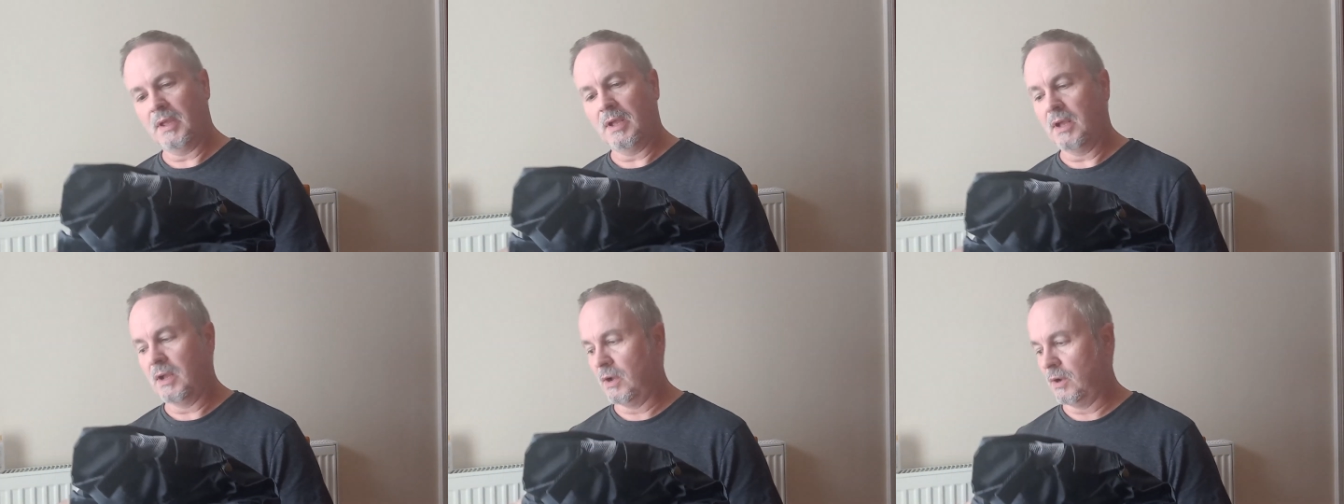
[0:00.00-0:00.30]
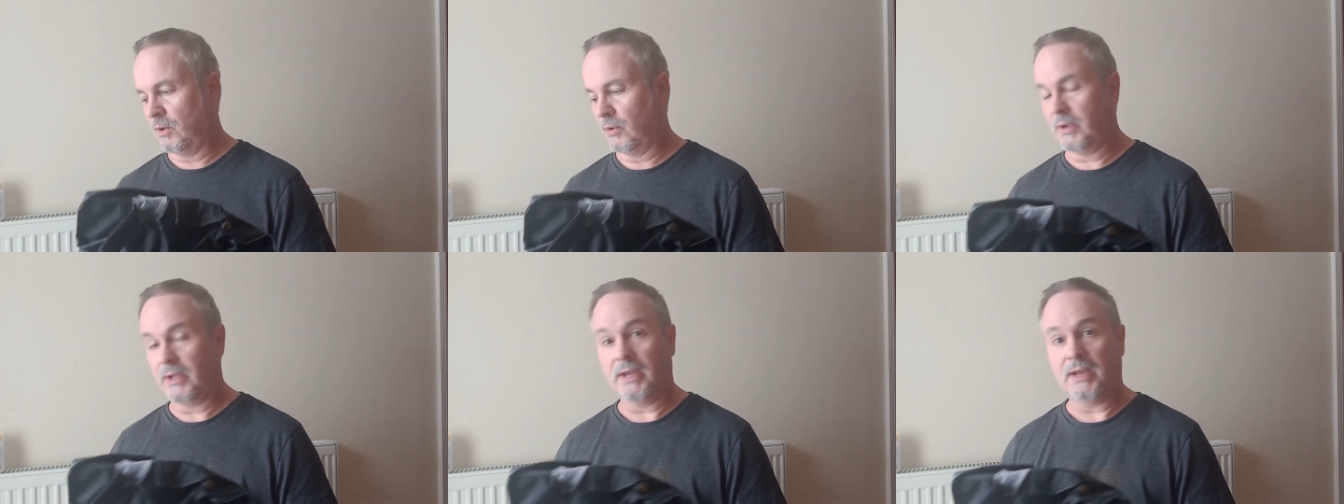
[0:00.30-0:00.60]

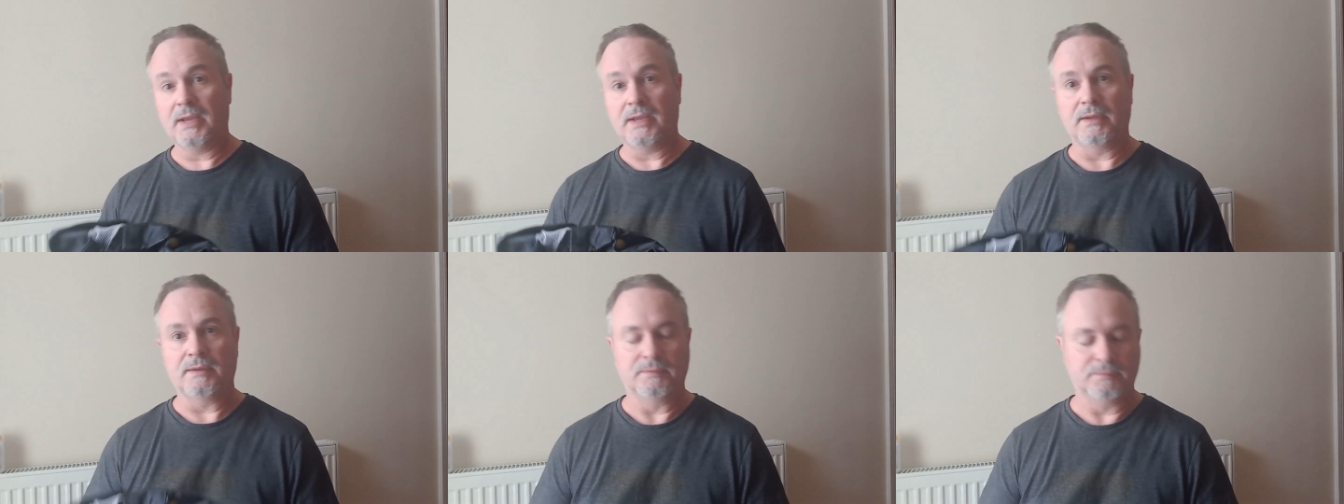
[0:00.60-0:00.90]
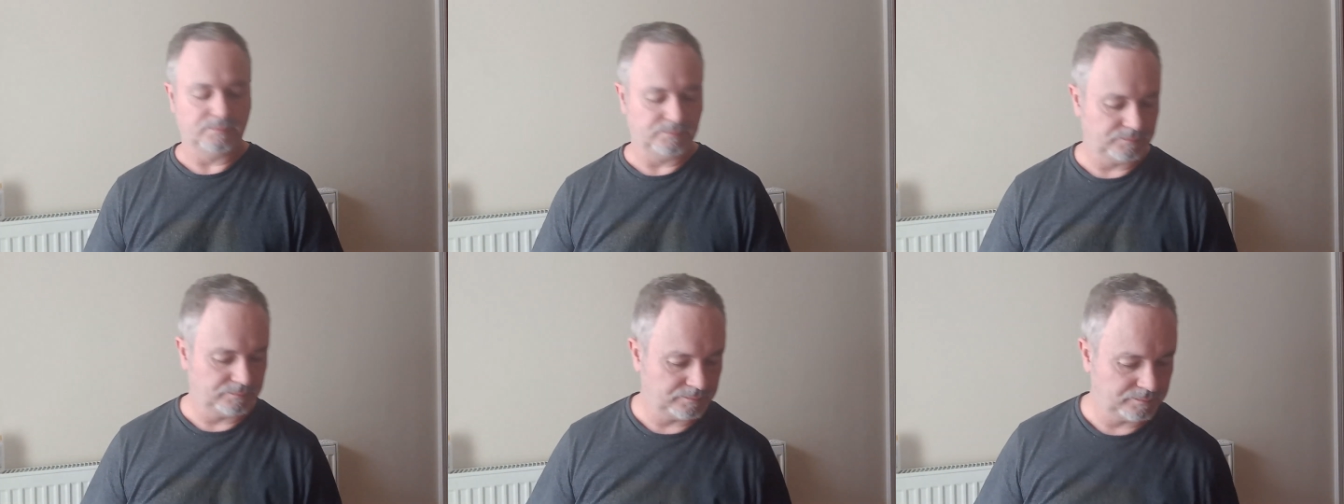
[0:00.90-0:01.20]
Okay.
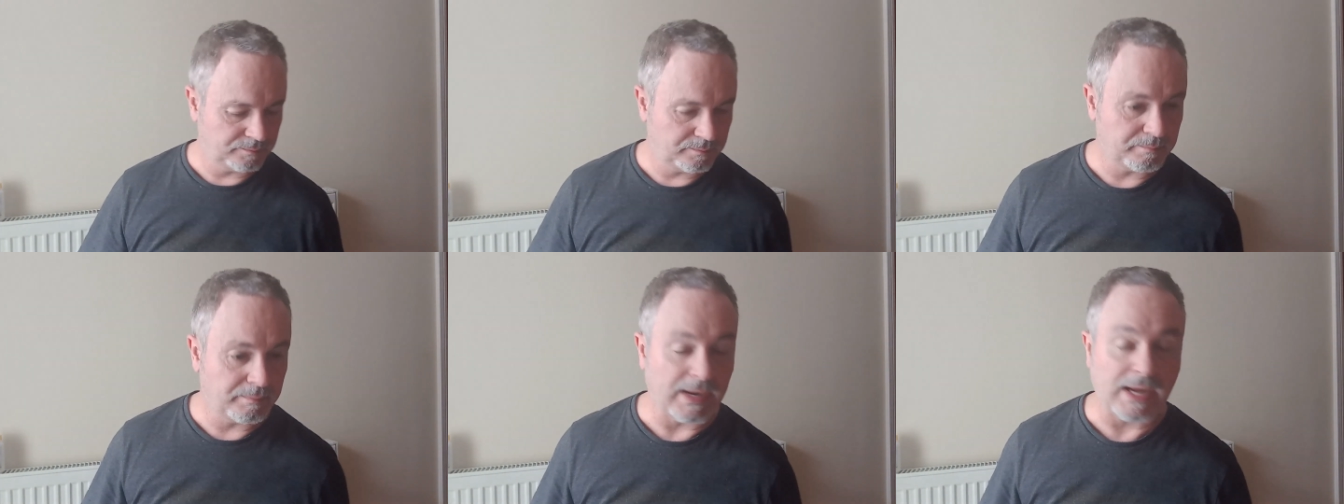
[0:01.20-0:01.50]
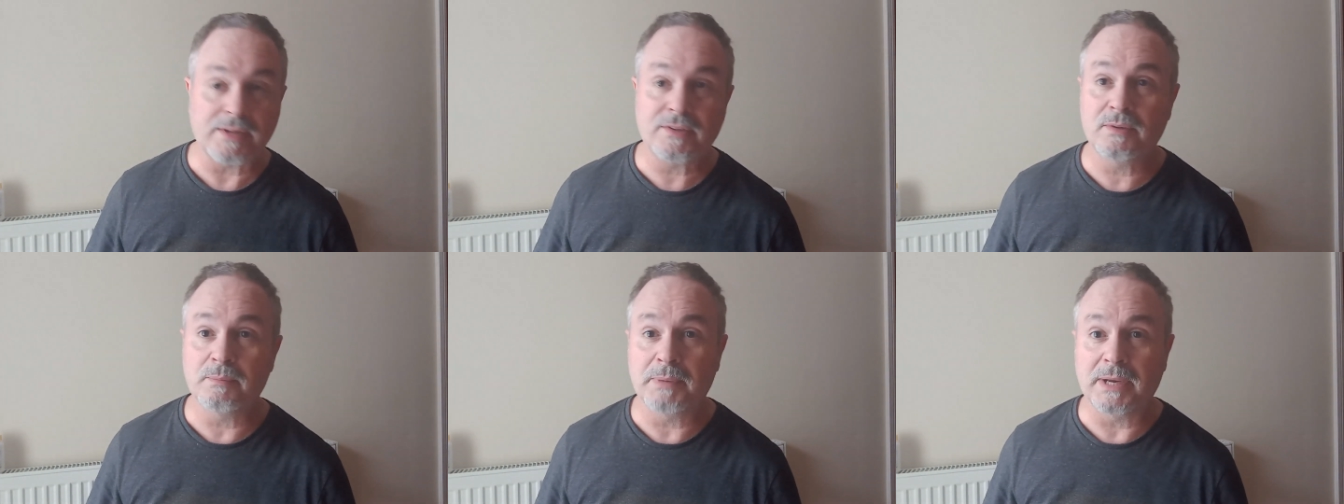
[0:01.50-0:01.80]

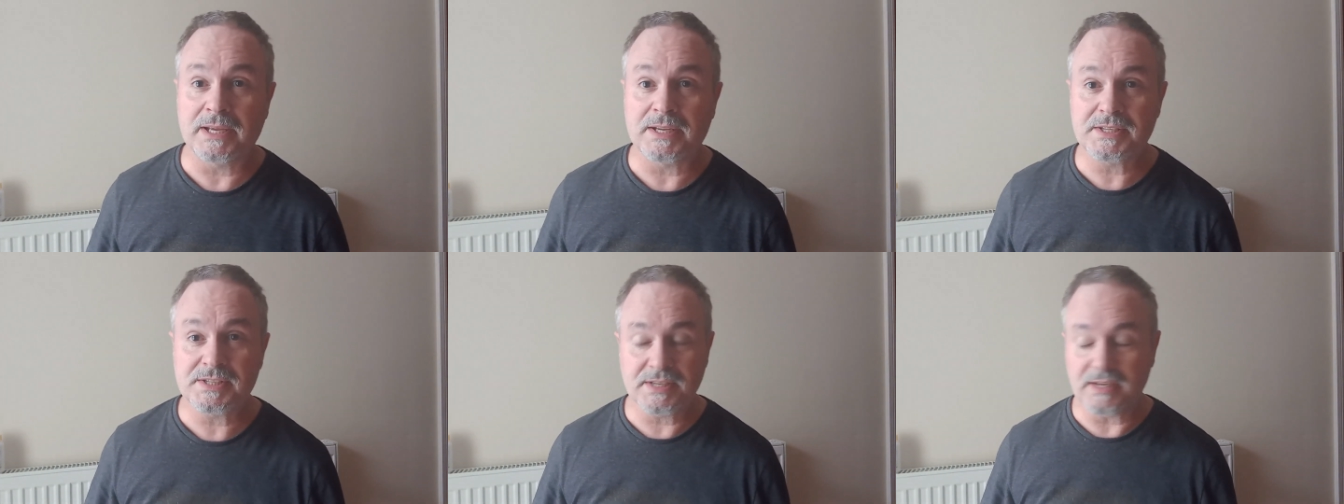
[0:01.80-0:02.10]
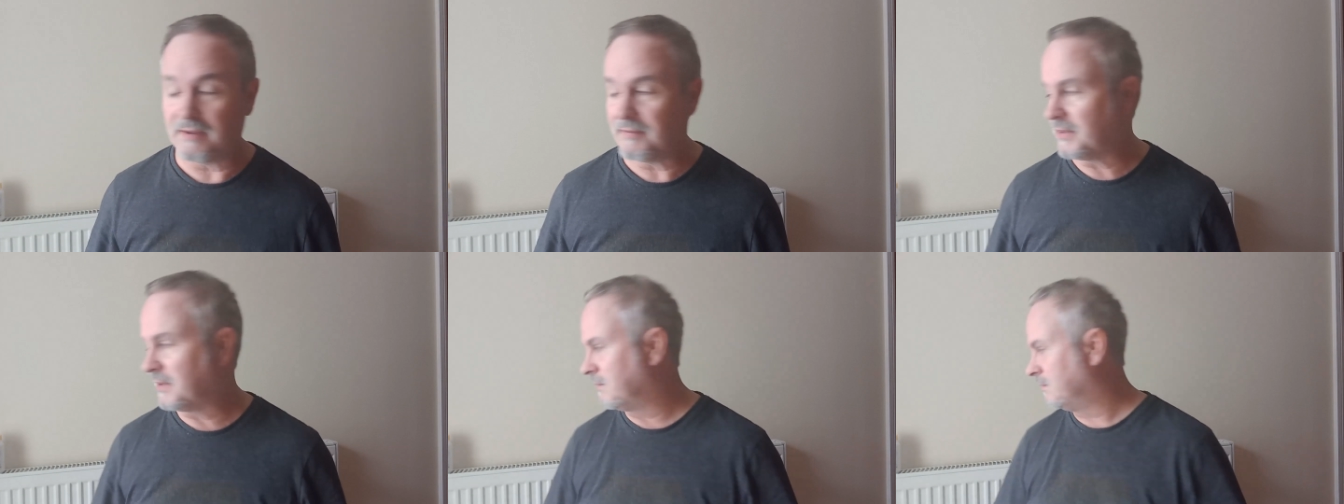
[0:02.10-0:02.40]
Back to Blake
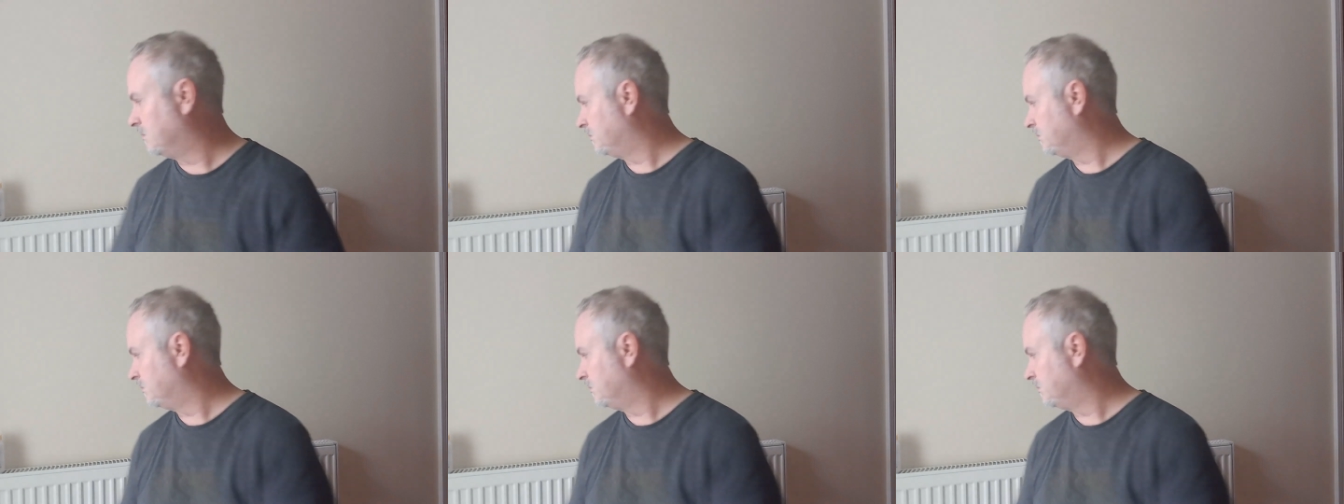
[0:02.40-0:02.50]
7.